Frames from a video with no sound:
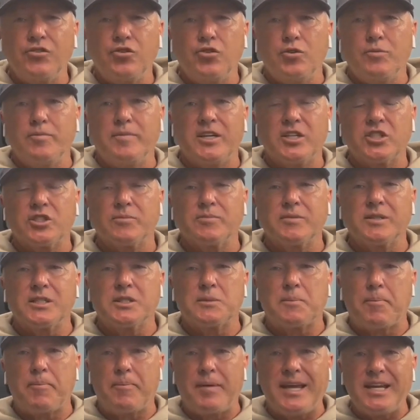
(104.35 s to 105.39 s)
you measurements
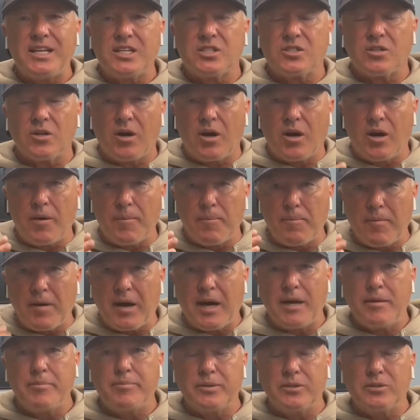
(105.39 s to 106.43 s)
based on
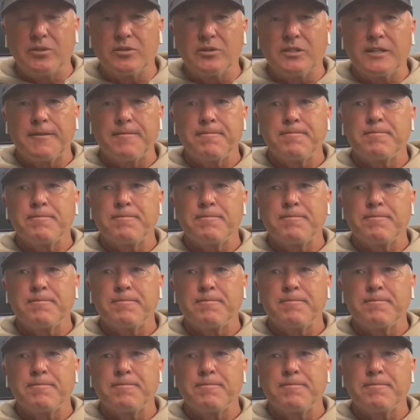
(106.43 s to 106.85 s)
my build,